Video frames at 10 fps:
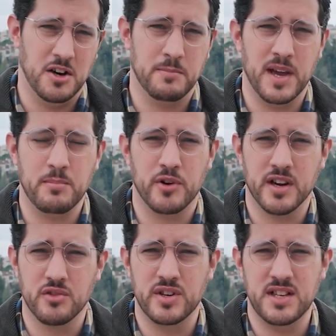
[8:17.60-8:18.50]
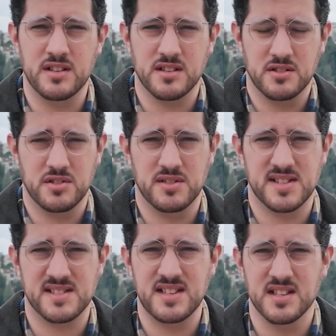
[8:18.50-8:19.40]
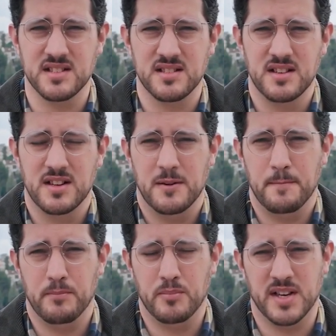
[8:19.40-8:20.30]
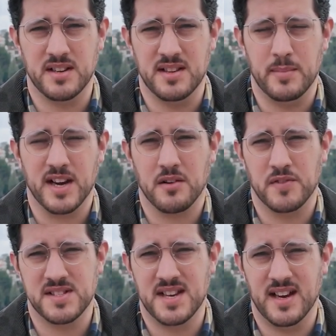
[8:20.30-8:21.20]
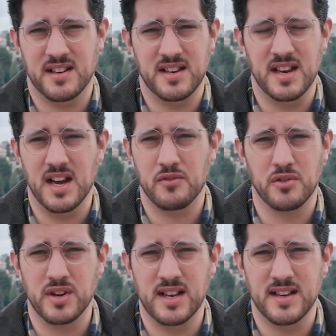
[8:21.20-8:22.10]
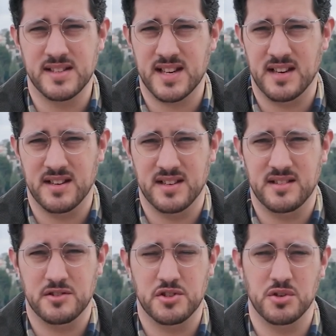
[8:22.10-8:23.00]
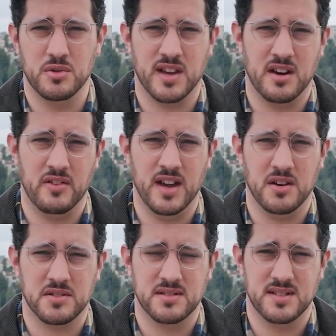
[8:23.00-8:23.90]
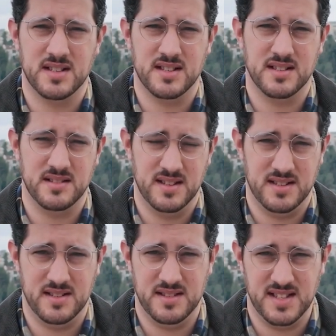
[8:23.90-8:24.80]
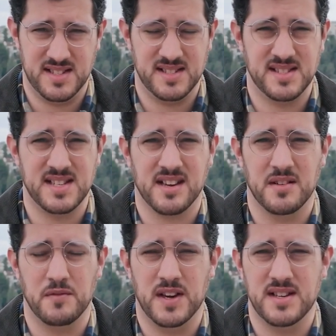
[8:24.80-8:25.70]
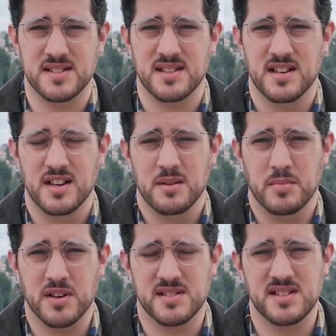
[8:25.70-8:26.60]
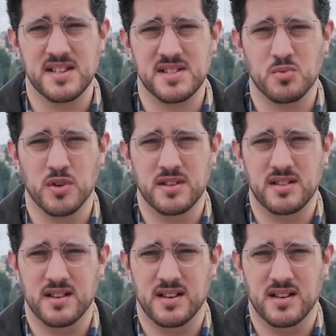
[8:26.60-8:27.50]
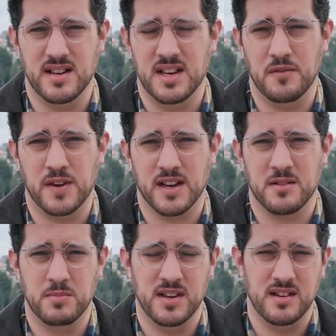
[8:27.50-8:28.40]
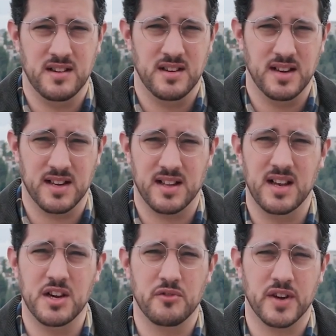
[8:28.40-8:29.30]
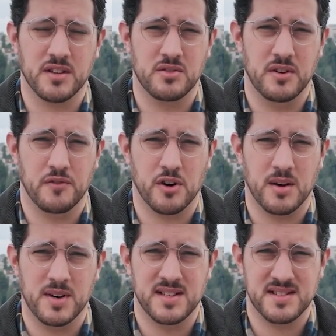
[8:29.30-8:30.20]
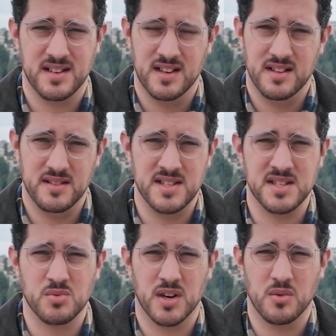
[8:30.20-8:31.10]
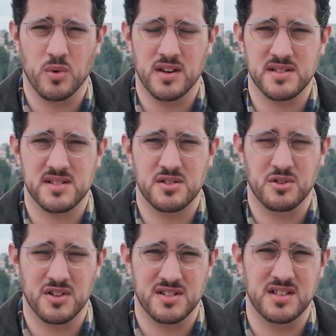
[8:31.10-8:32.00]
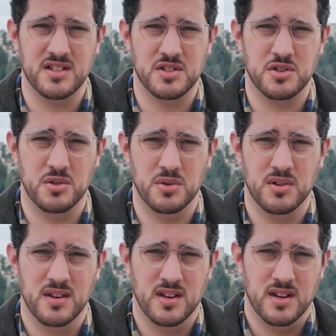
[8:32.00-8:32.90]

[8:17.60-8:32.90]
on paper agreed to this deal, but in the back of its head never really intended to carry out this second phase, because this would in effect be a clear victory for Hamas. This is what it wants, to continue to